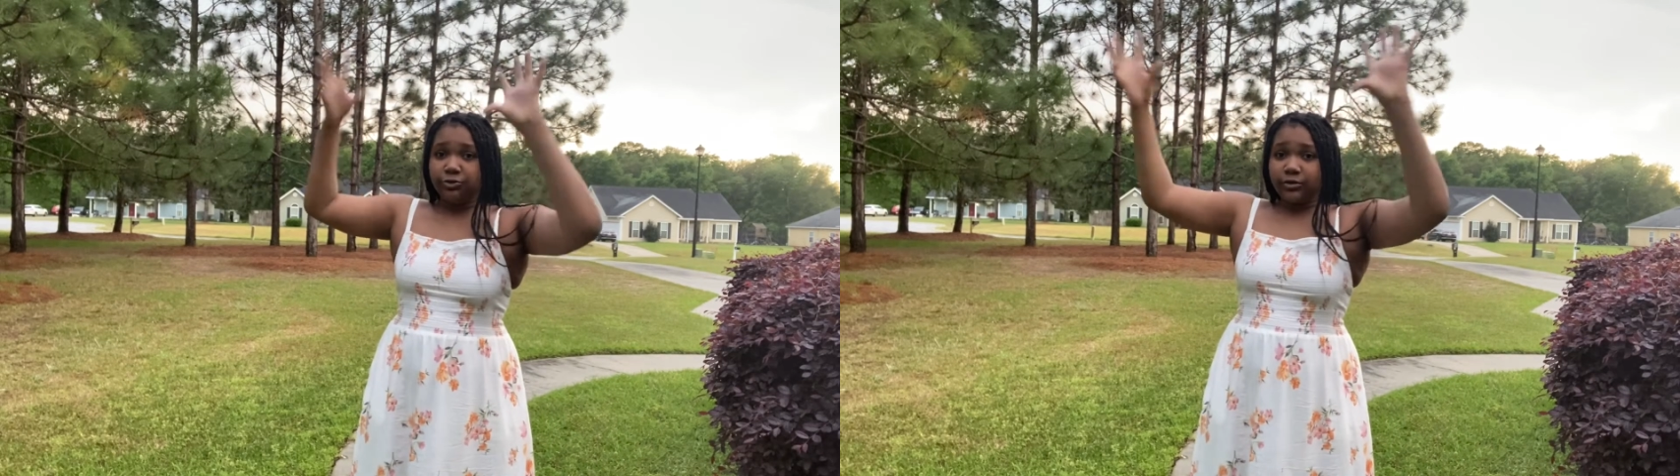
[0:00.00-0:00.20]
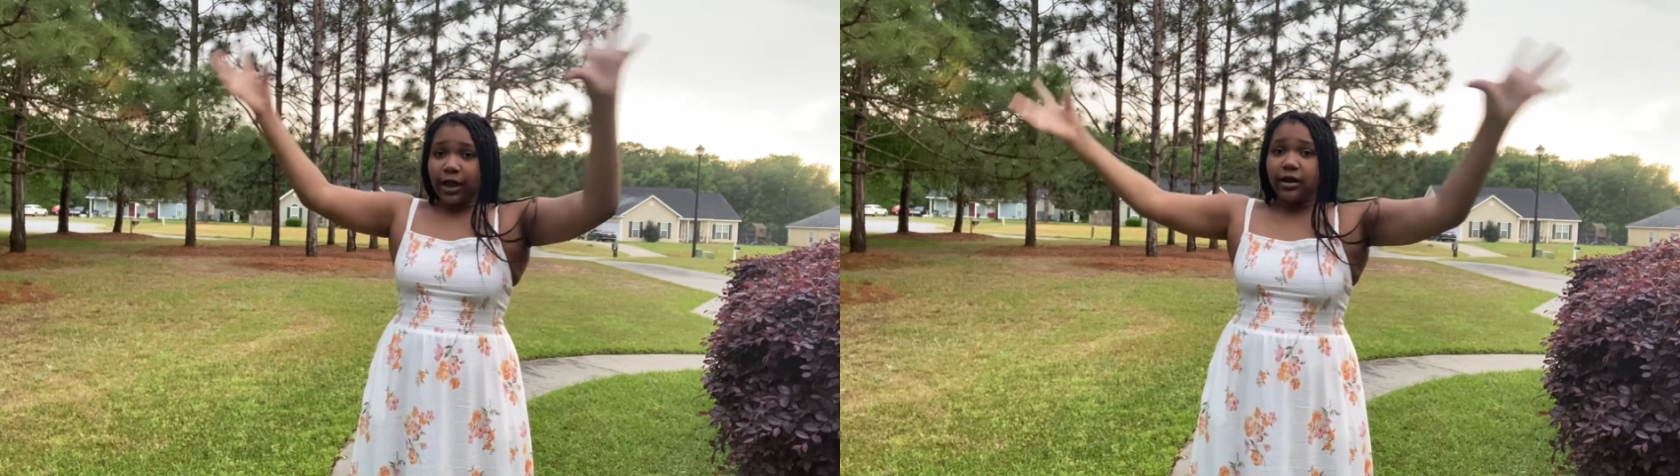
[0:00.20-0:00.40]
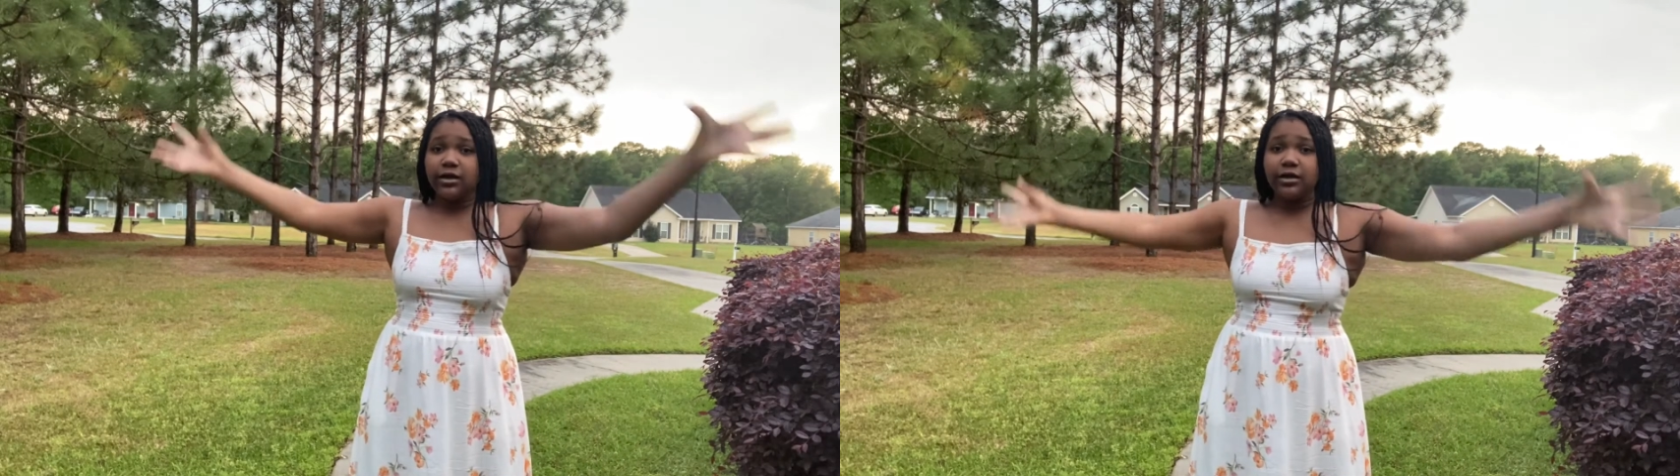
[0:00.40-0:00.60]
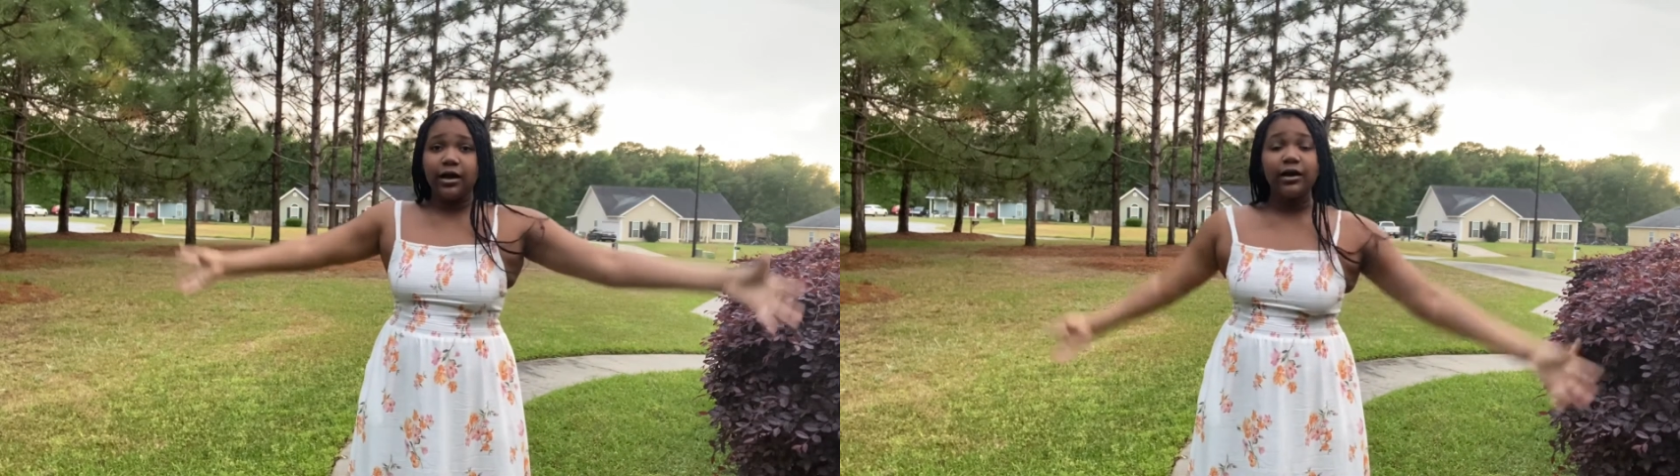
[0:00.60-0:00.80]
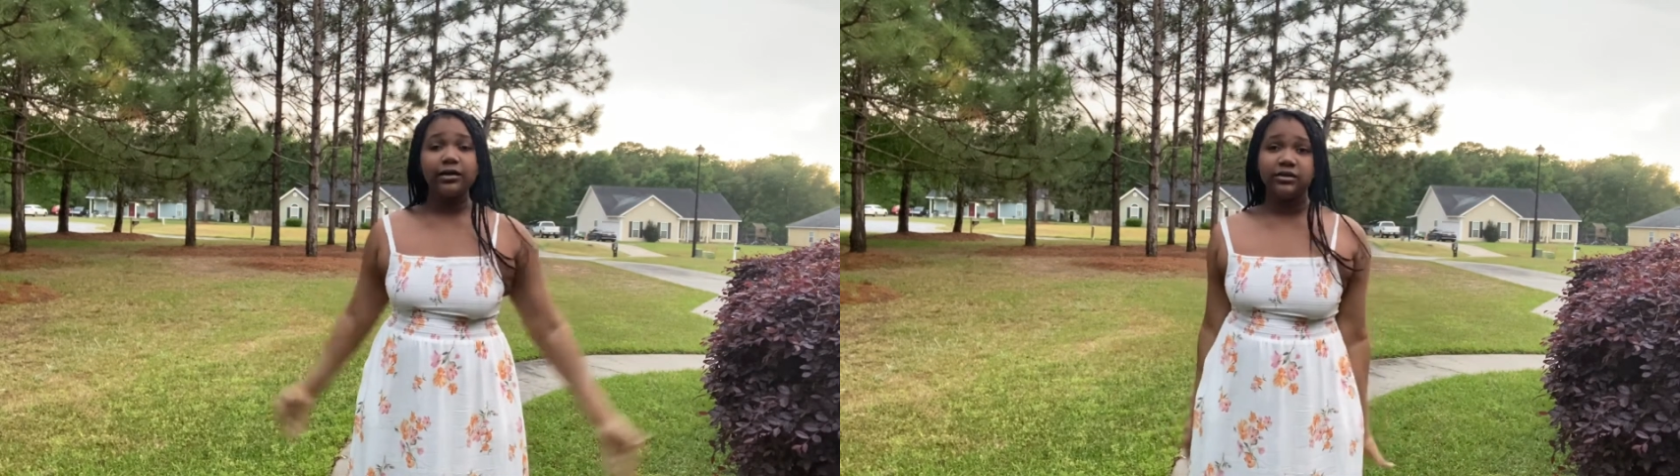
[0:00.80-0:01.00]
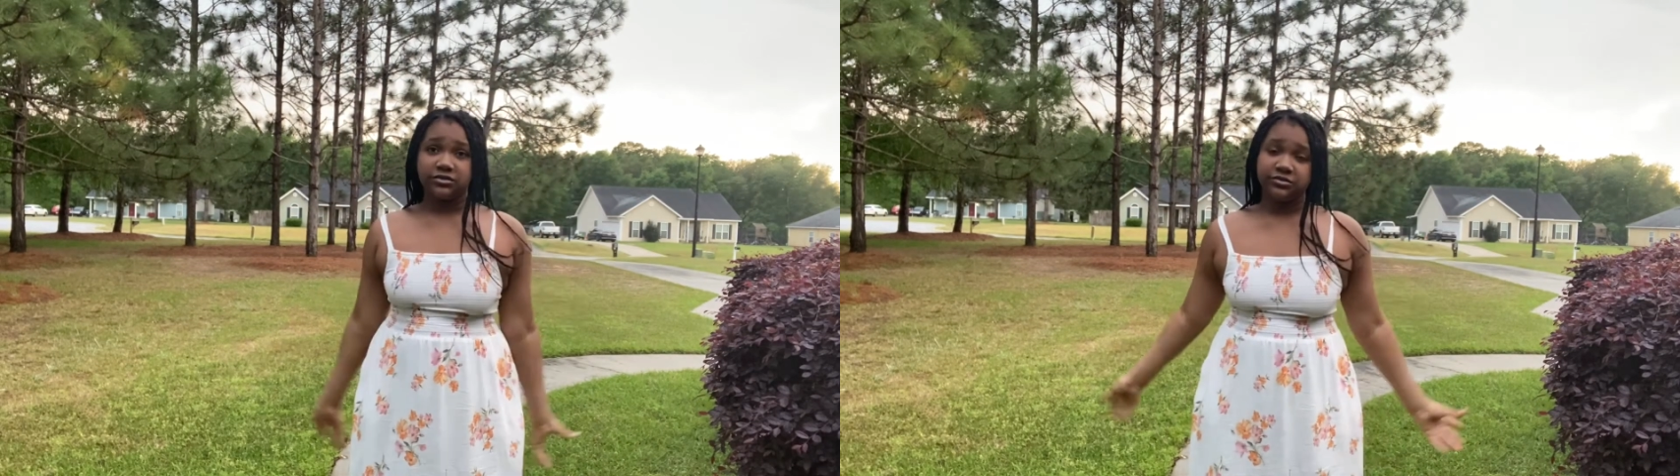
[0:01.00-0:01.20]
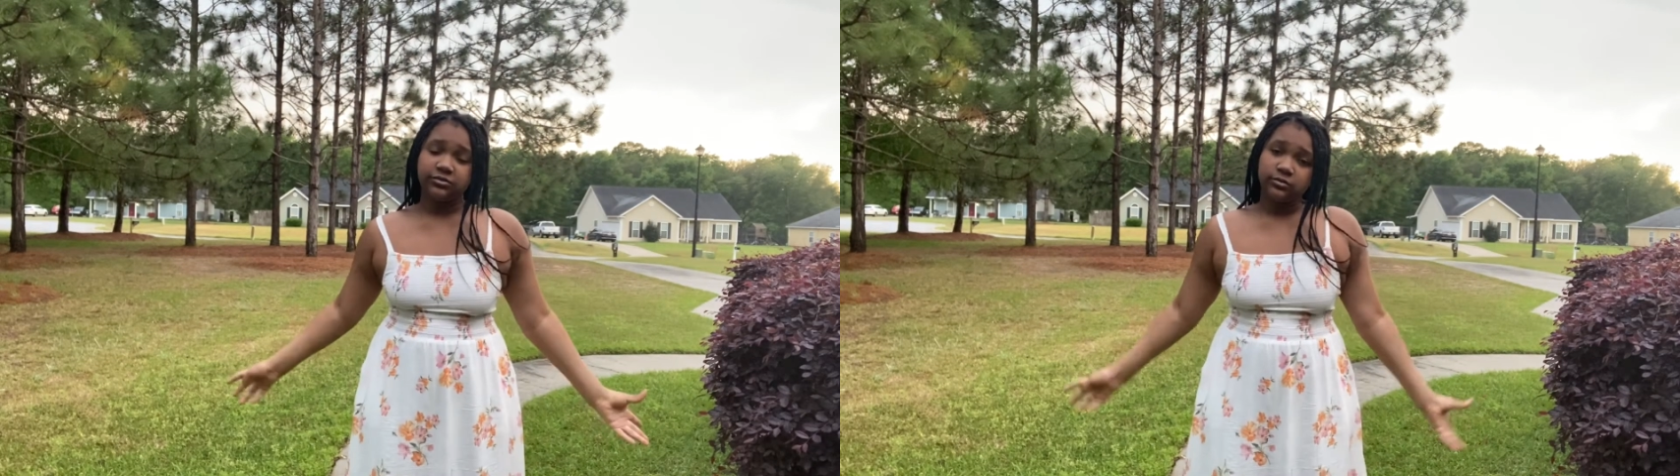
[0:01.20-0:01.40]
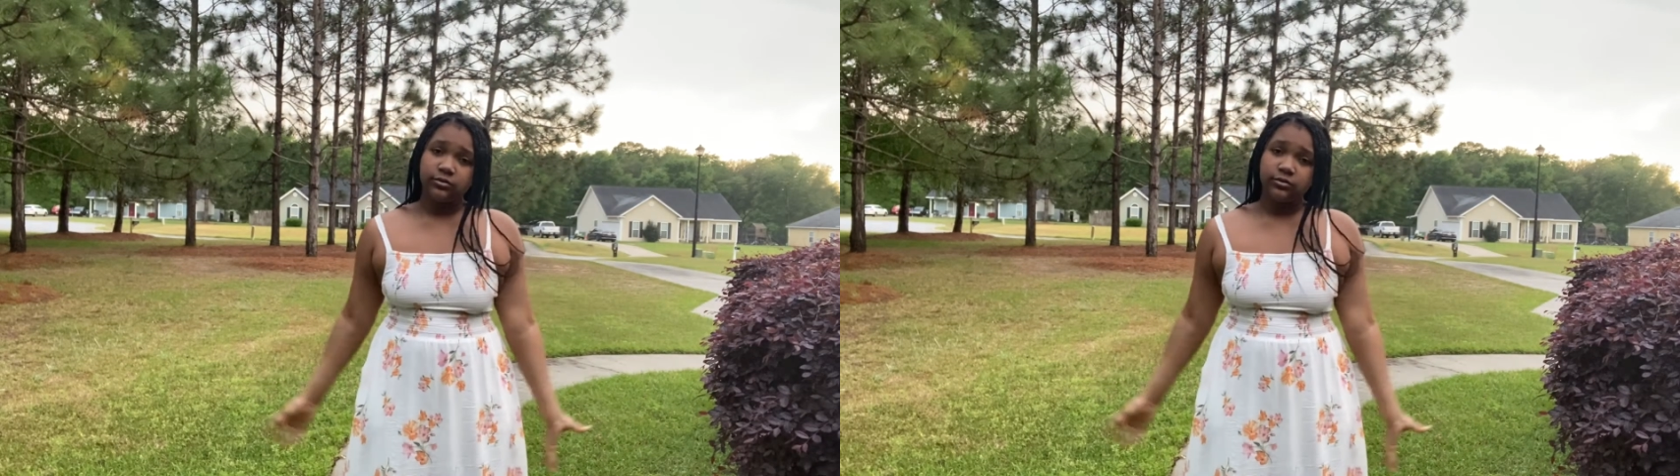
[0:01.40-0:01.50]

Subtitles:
you're like a goddess,